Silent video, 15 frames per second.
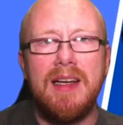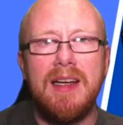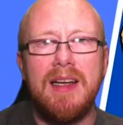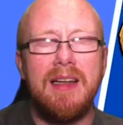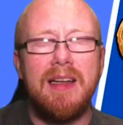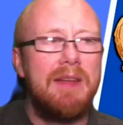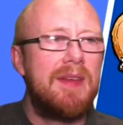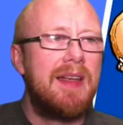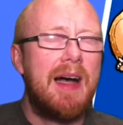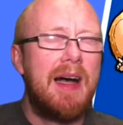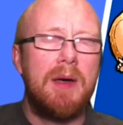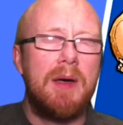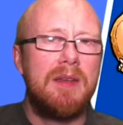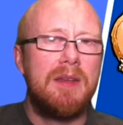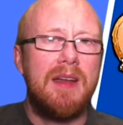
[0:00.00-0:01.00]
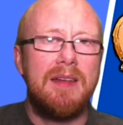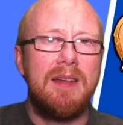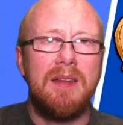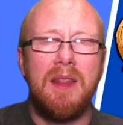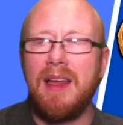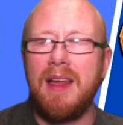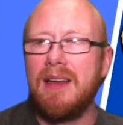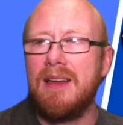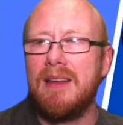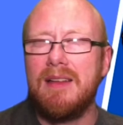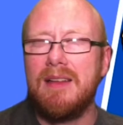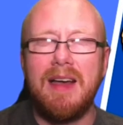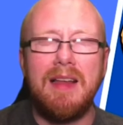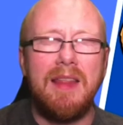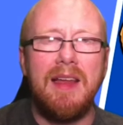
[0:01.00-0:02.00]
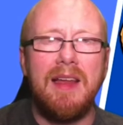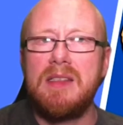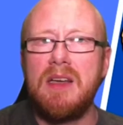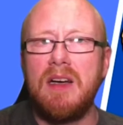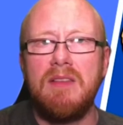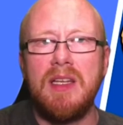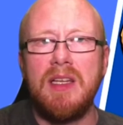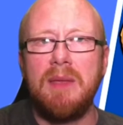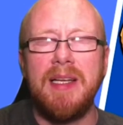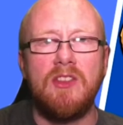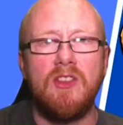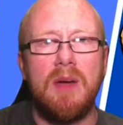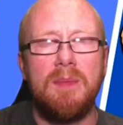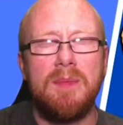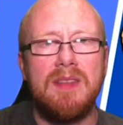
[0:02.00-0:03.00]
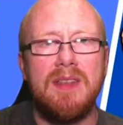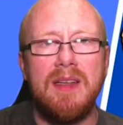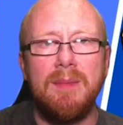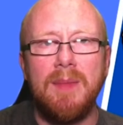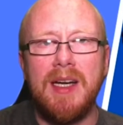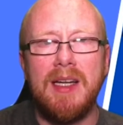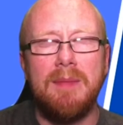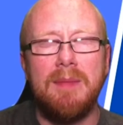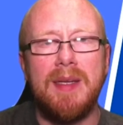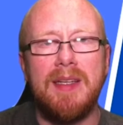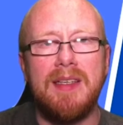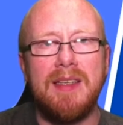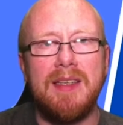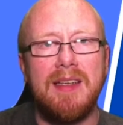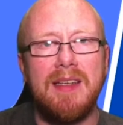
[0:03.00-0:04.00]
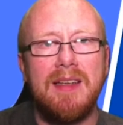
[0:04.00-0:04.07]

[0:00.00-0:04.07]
Even now, I don't I don't think I think it's already been dropped in my opinion.